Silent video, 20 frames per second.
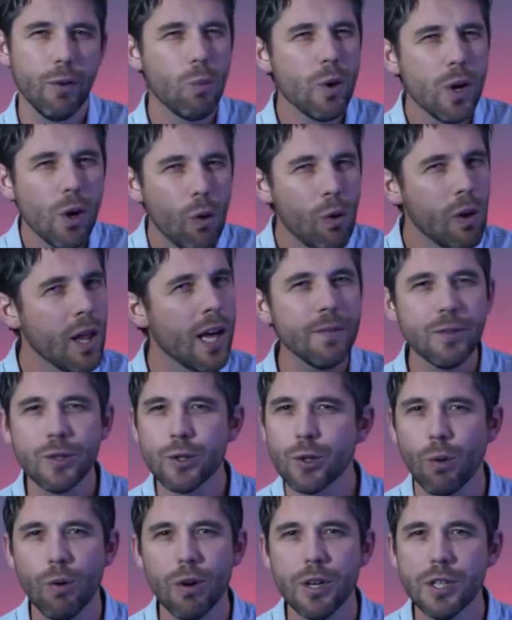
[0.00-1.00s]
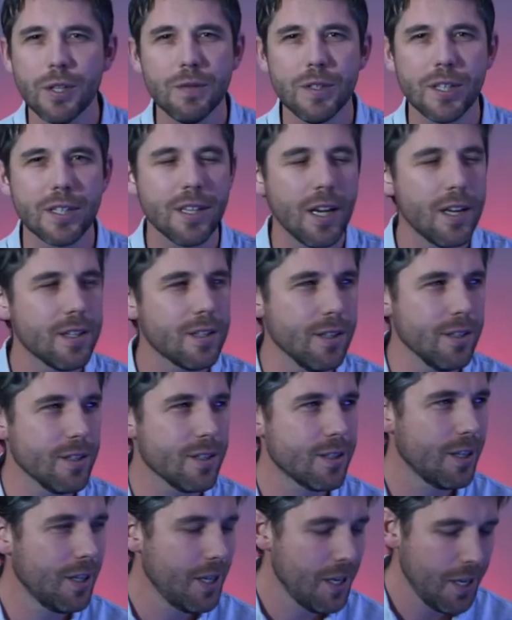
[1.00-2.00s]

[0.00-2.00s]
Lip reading: And we all have stories of successes.